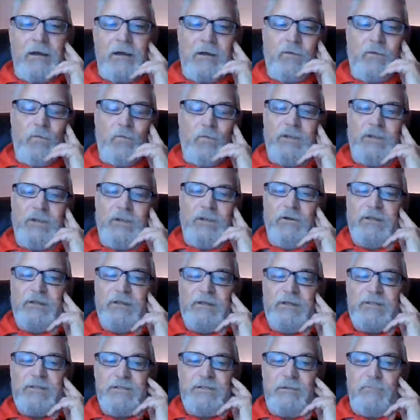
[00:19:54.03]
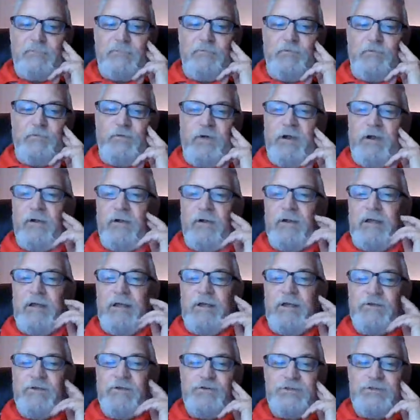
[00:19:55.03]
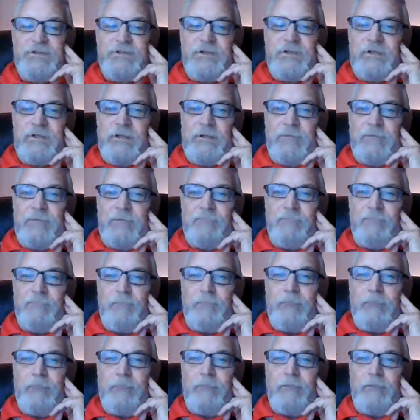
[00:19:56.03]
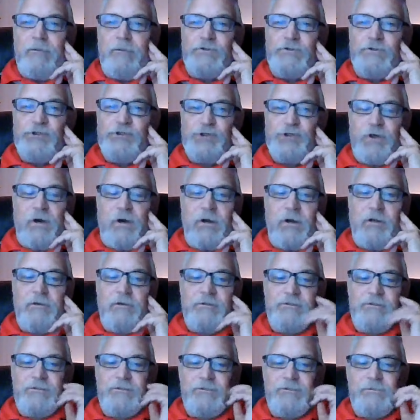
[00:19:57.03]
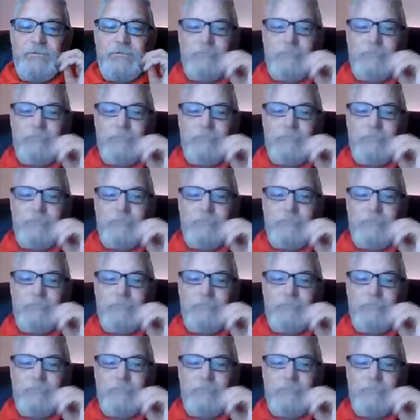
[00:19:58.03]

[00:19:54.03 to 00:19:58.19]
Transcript: We looked at some very interesting charts